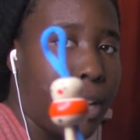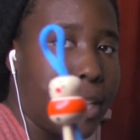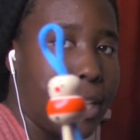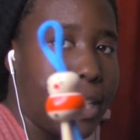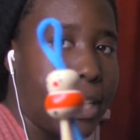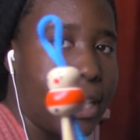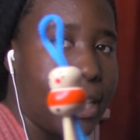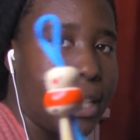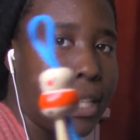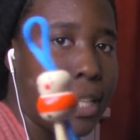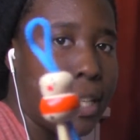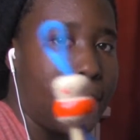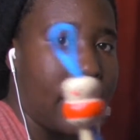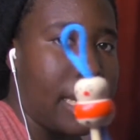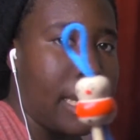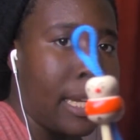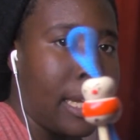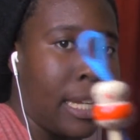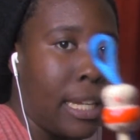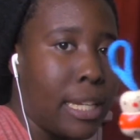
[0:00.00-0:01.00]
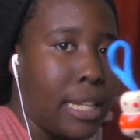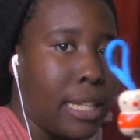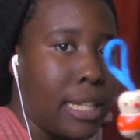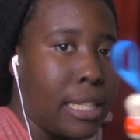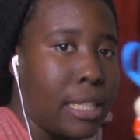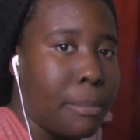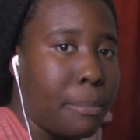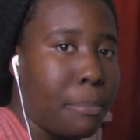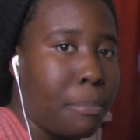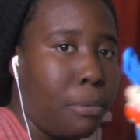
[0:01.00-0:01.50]
He
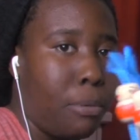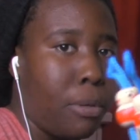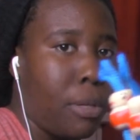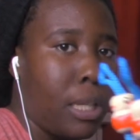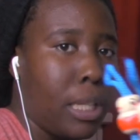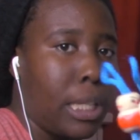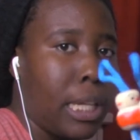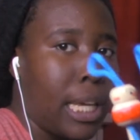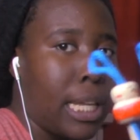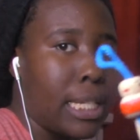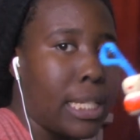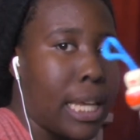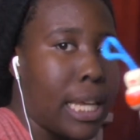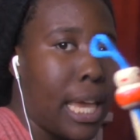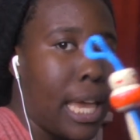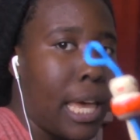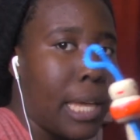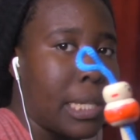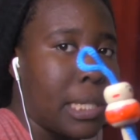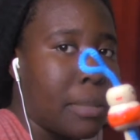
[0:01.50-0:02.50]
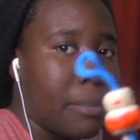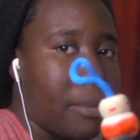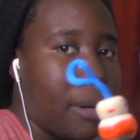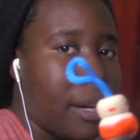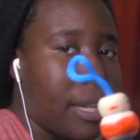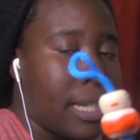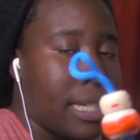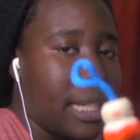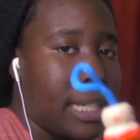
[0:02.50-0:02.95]
is a brilliant ASMR artist.